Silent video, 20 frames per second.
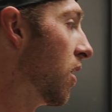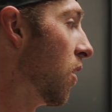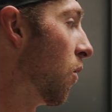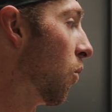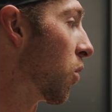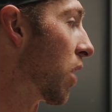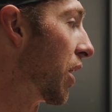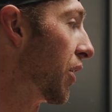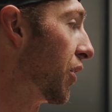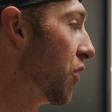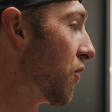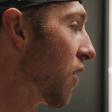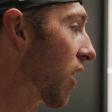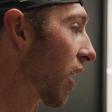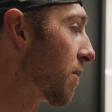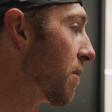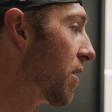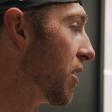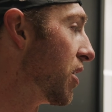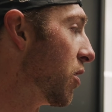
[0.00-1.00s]
What I do
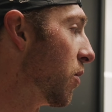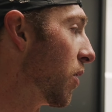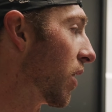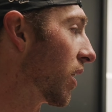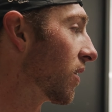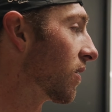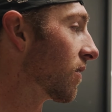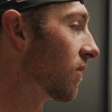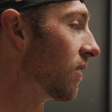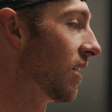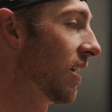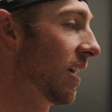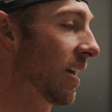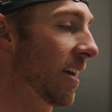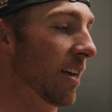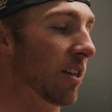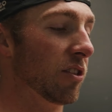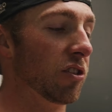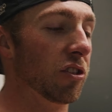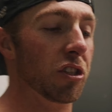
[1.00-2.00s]
recommend doing
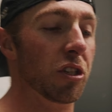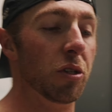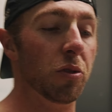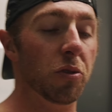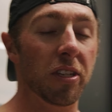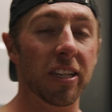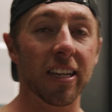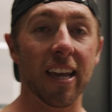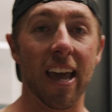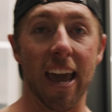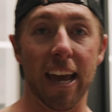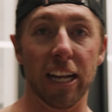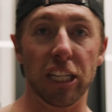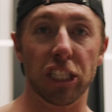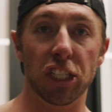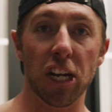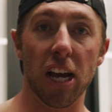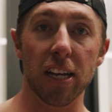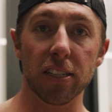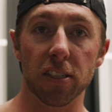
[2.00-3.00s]
is using a
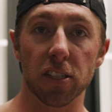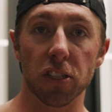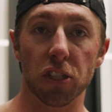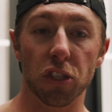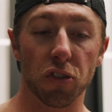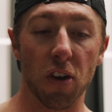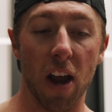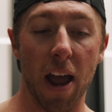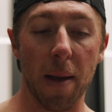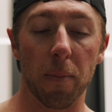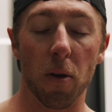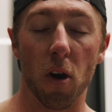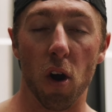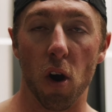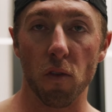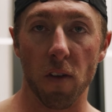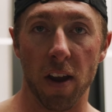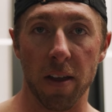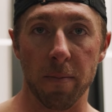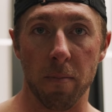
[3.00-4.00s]
chest strap
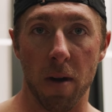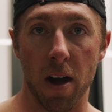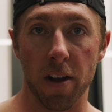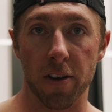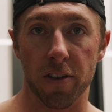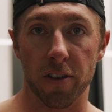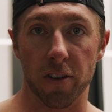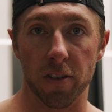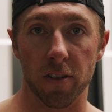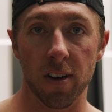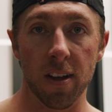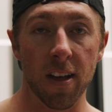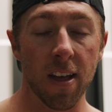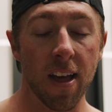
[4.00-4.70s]
heart rate monitor.